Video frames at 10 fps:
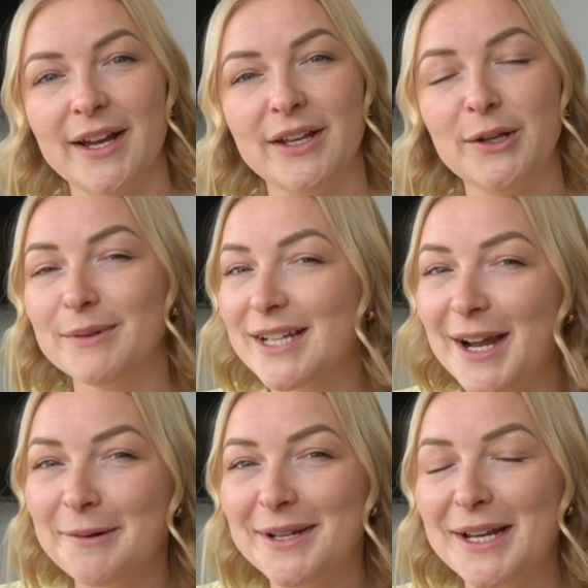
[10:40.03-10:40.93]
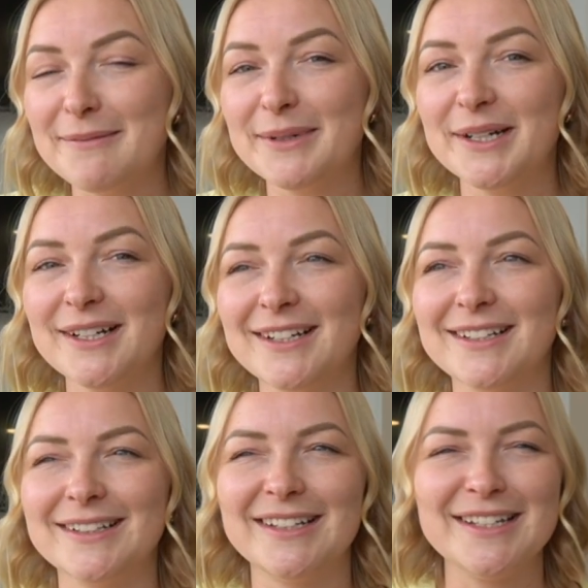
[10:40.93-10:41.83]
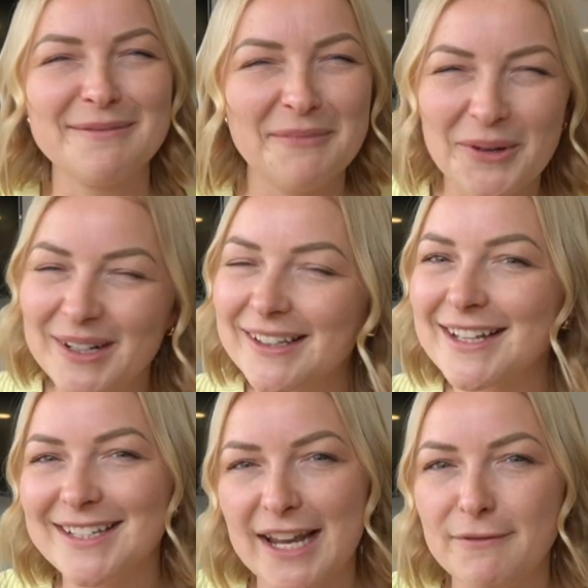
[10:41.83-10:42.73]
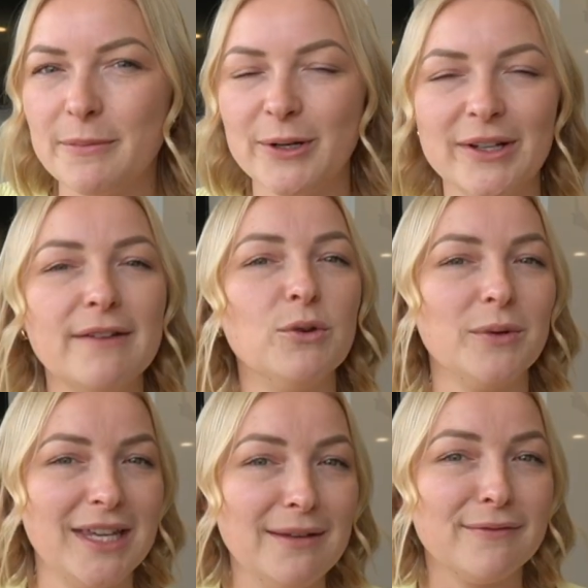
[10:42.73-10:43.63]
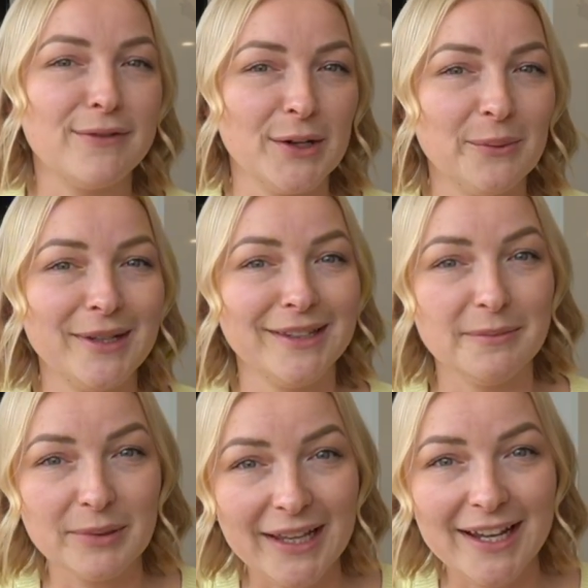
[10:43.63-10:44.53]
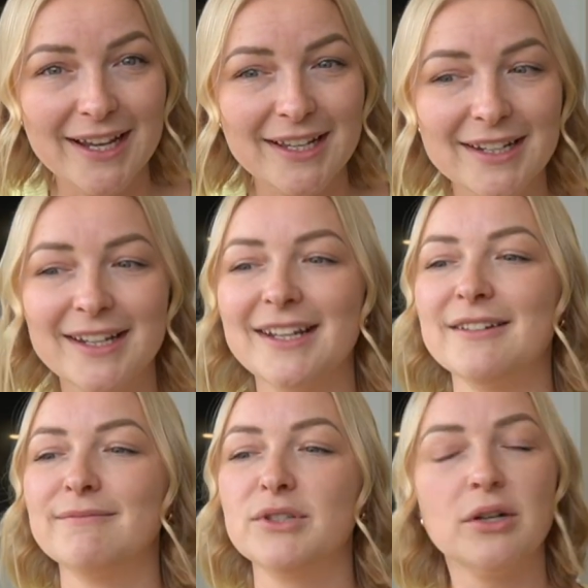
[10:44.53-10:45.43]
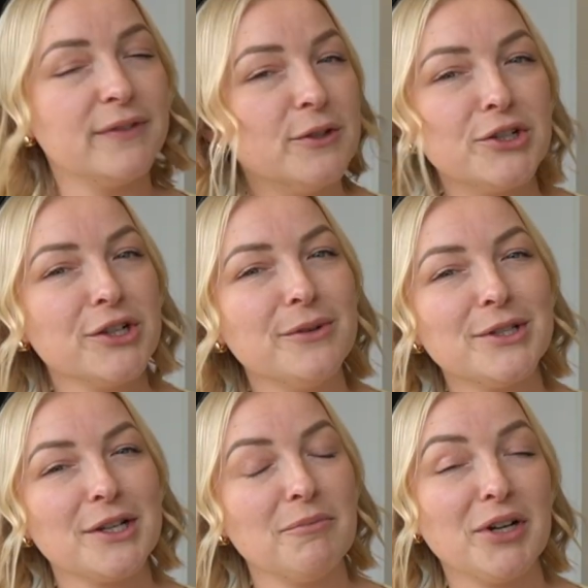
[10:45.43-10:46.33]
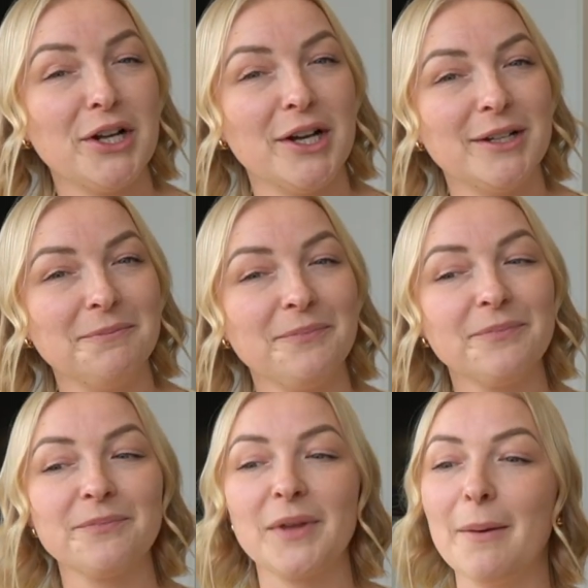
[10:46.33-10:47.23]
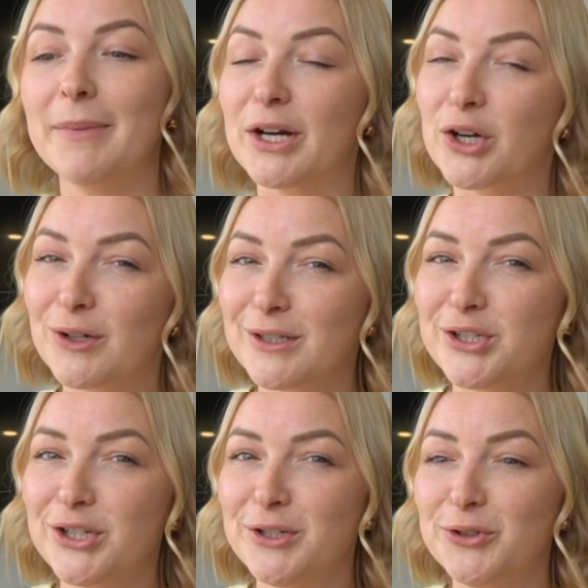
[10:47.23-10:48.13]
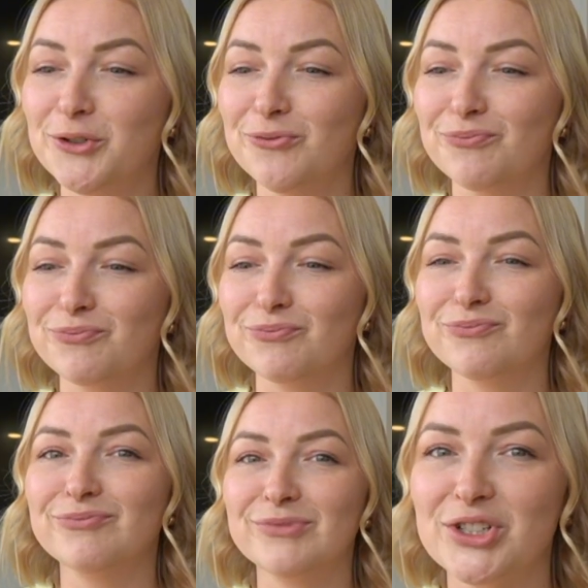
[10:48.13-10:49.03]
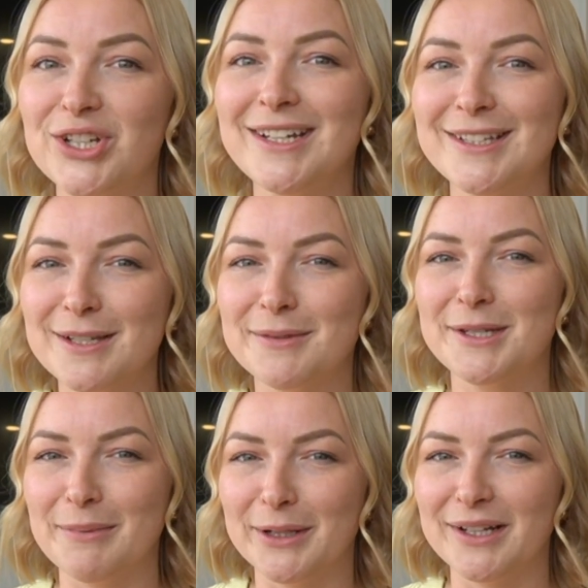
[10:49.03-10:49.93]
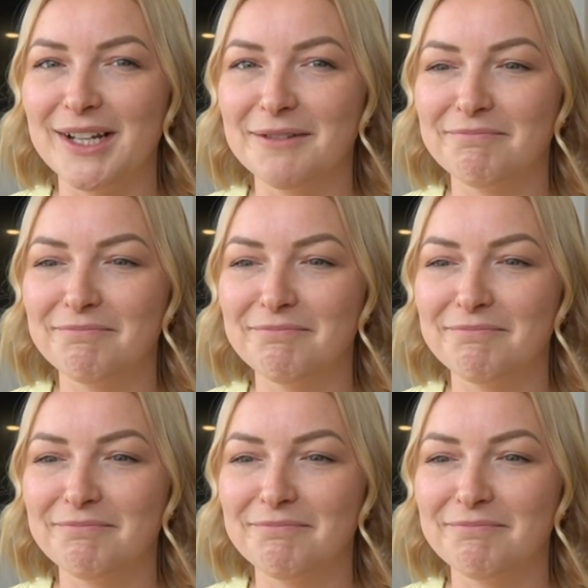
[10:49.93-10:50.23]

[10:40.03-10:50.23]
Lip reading: Your retirement number is more or less inevitable if you keep following the plan. So future you is looking pretty good. But current you, she needs some stability.